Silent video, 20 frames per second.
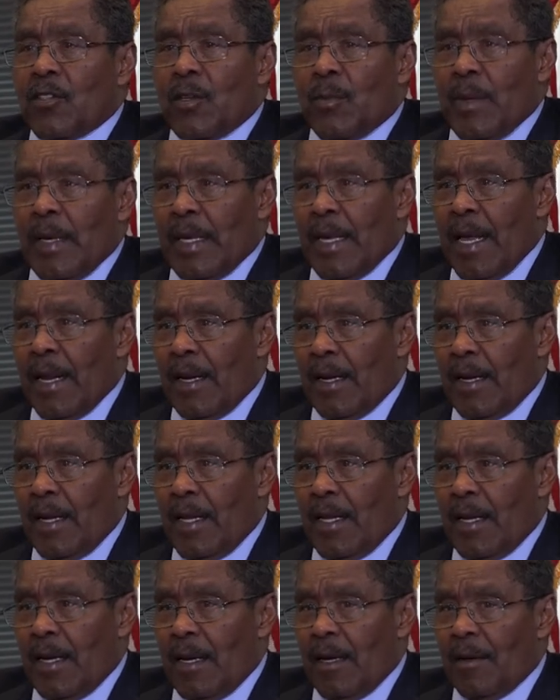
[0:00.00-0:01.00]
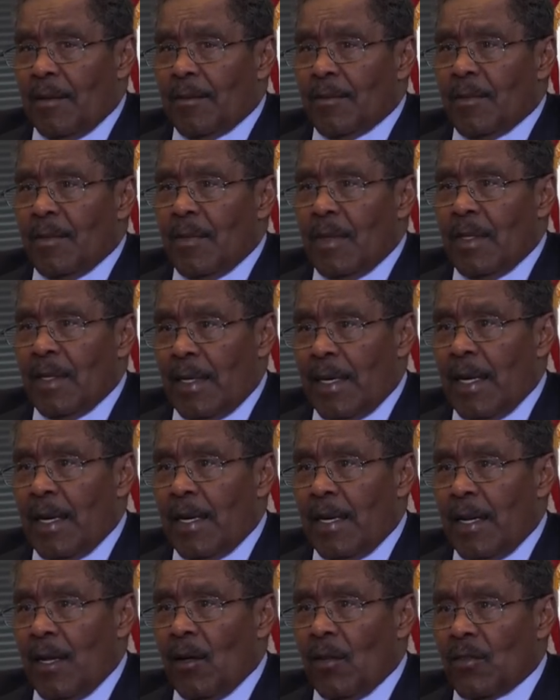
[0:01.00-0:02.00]
used to be Kennedy in the
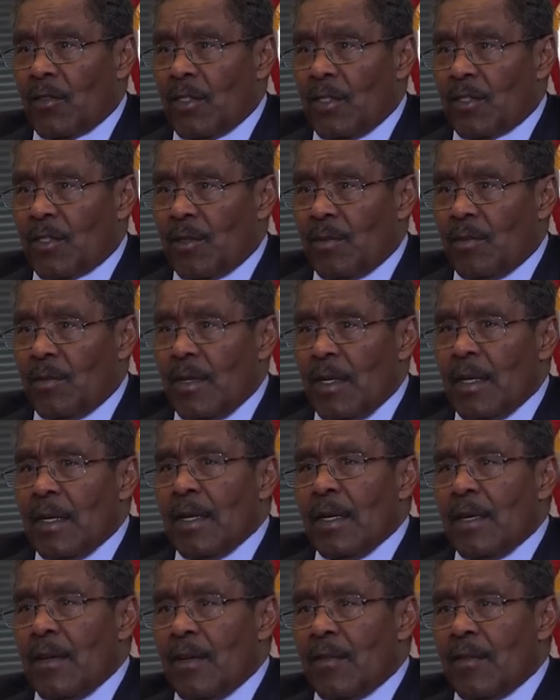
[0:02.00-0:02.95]
Kennedy Health System. Mm-hmm.